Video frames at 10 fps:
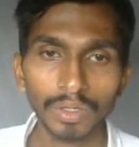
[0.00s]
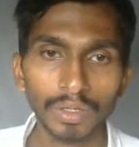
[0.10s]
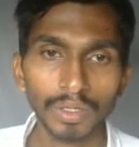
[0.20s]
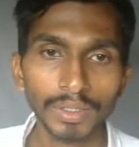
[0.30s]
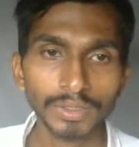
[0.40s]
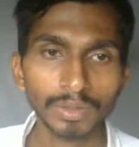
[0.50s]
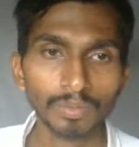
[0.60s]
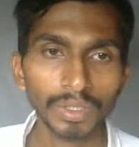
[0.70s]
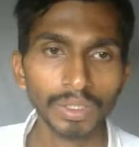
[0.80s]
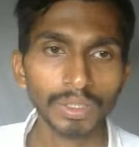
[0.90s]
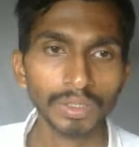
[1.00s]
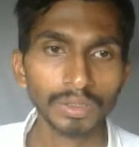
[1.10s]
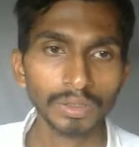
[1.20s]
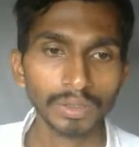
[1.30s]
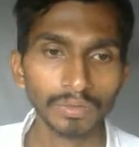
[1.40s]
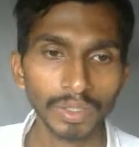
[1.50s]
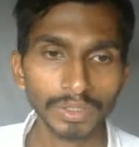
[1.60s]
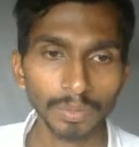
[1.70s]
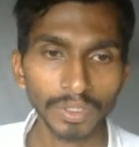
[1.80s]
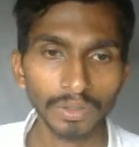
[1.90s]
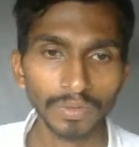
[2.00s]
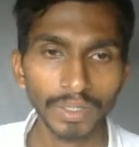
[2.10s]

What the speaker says: let's simply, where is the PDF file?